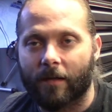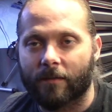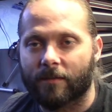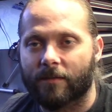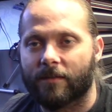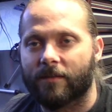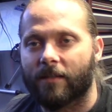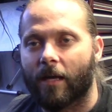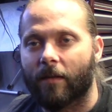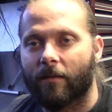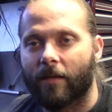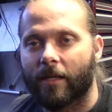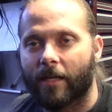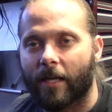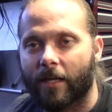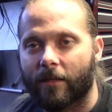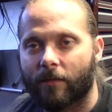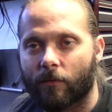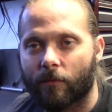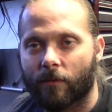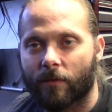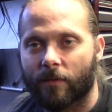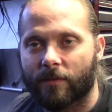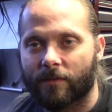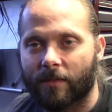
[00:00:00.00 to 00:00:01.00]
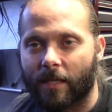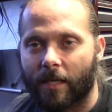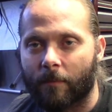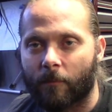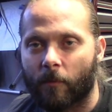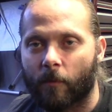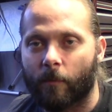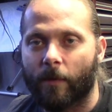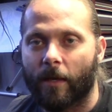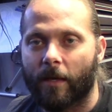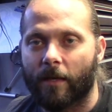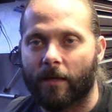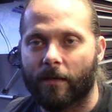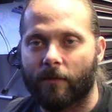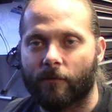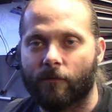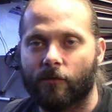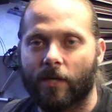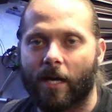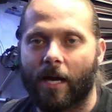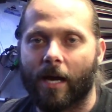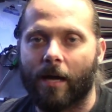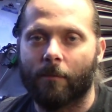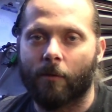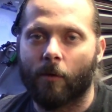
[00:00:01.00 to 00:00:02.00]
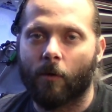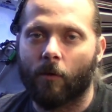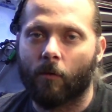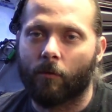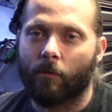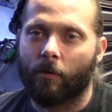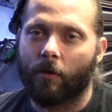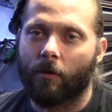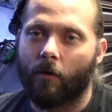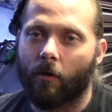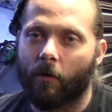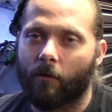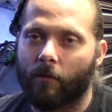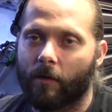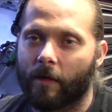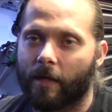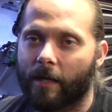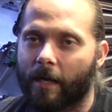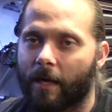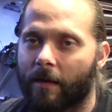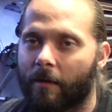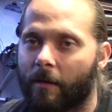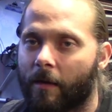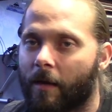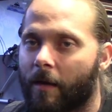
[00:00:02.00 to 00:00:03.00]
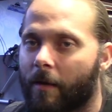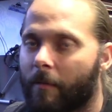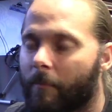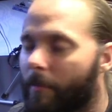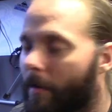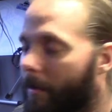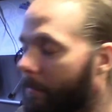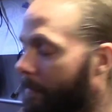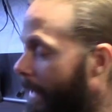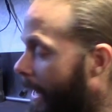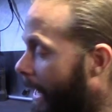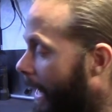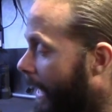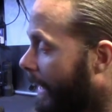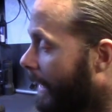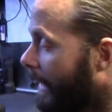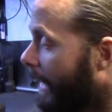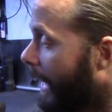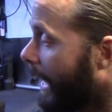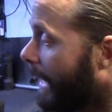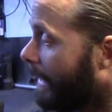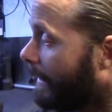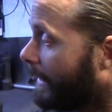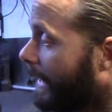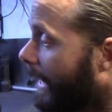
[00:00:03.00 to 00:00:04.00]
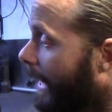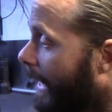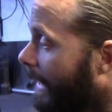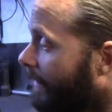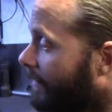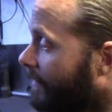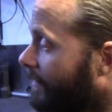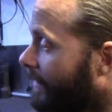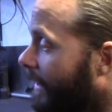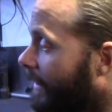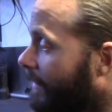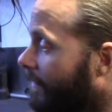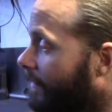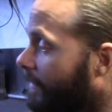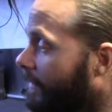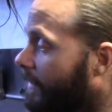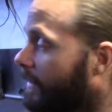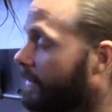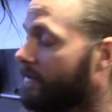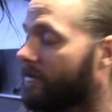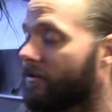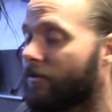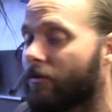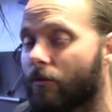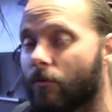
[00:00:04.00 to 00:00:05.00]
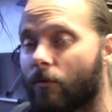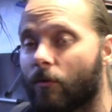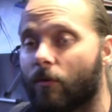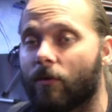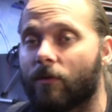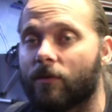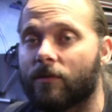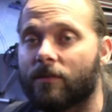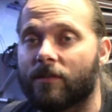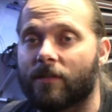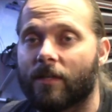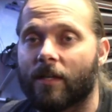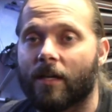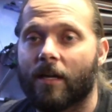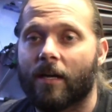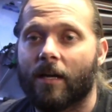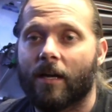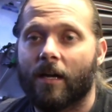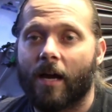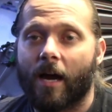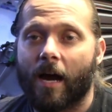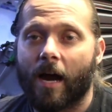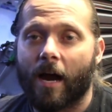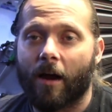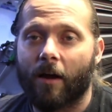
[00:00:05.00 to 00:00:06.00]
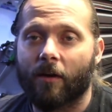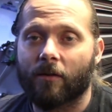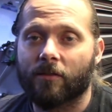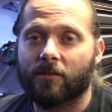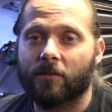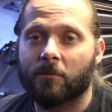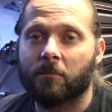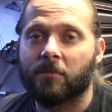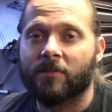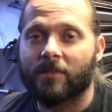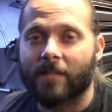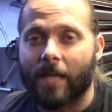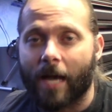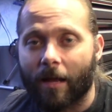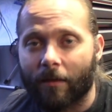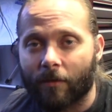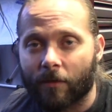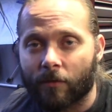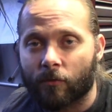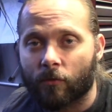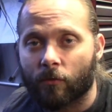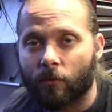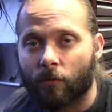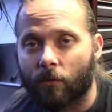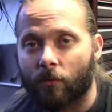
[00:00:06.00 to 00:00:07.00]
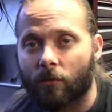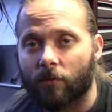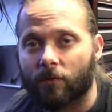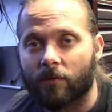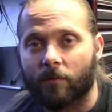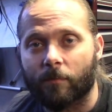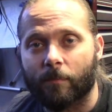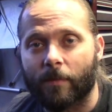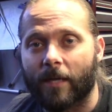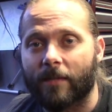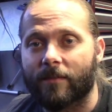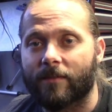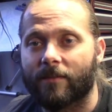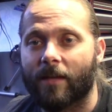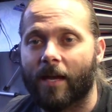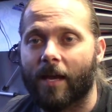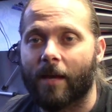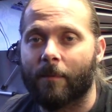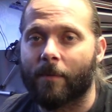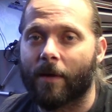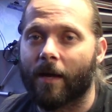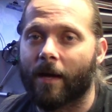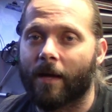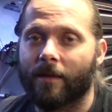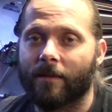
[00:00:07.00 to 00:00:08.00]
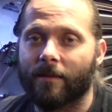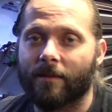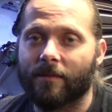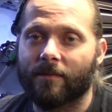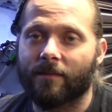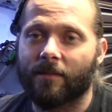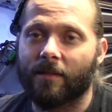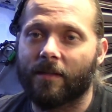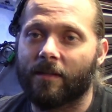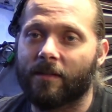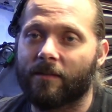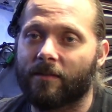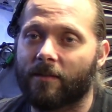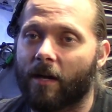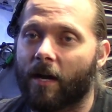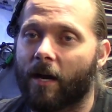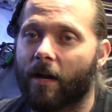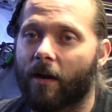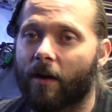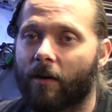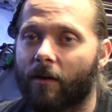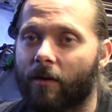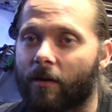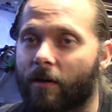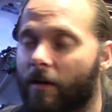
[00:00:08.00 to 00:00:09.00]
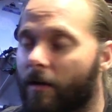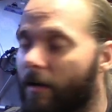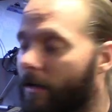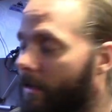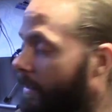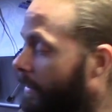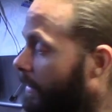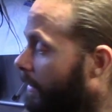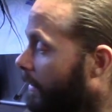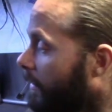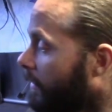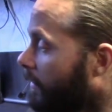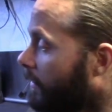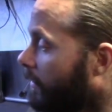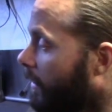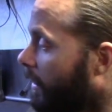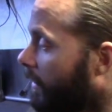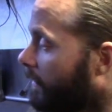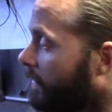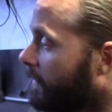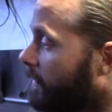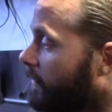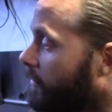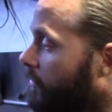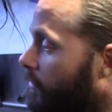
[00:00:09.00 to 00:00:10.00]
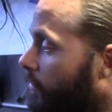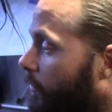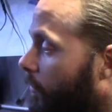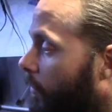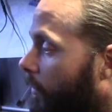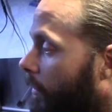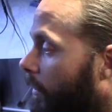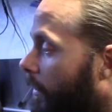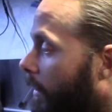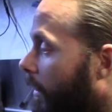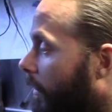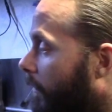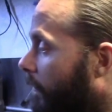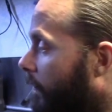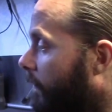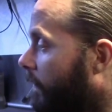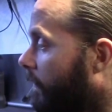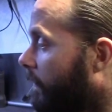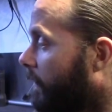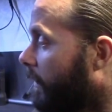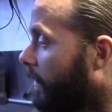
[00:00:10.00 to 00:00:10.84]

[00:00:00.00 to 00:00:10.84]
it's not like I do the same repetitive job over and over again. But man, I gotta say, these tools are some solid tools by Snap-On. These things are nothing short of